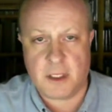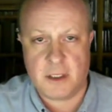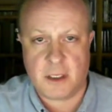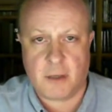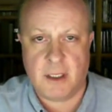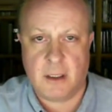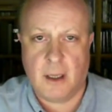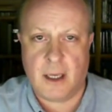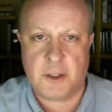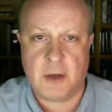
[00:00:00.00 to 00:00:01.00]
there's a great deal
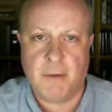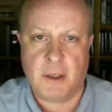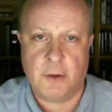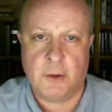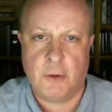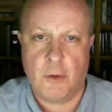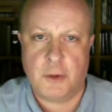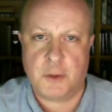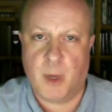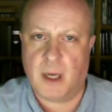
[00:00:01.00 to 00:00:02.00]
less traffic on the
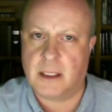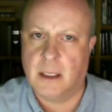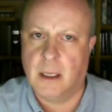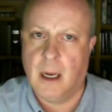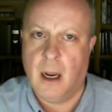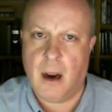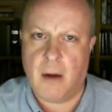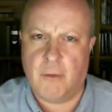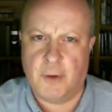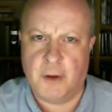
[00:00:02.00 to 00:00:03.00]
roads. But
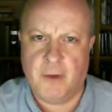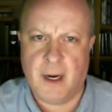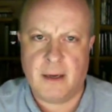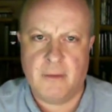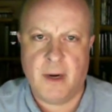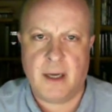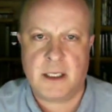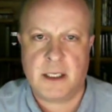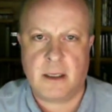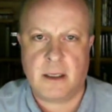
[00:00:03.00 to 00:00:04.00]
for the very, very
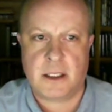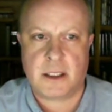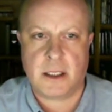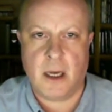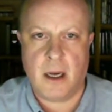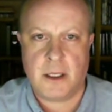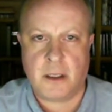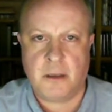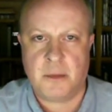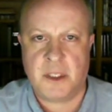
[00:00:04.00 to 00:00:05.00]
serious
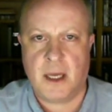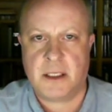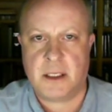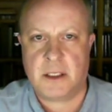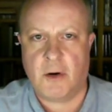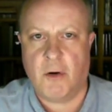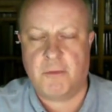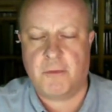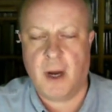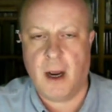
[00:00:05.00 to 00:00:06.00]
circumstances
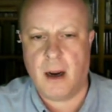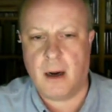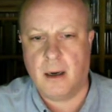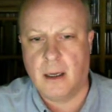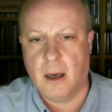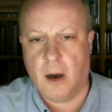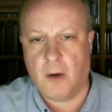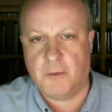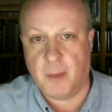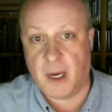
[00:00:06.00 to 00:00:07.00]
of
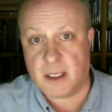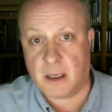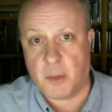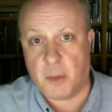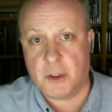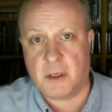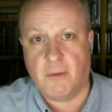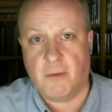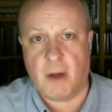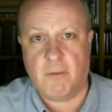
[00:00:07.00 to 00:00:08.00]
domestic abuse
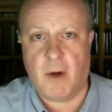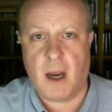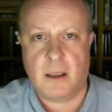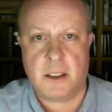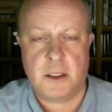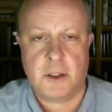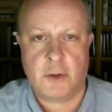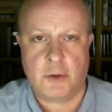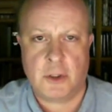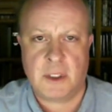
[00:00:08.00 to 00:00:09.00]
and violence in
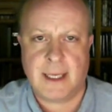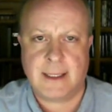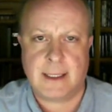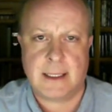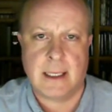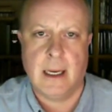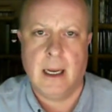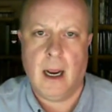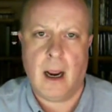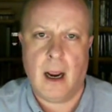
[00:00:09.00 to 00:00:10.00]
social settings,
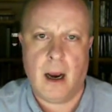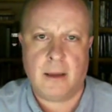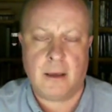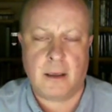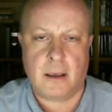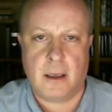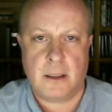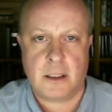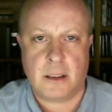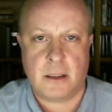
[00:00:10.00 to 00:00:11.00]
I think
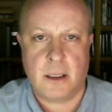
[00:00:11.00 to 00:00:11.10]
it's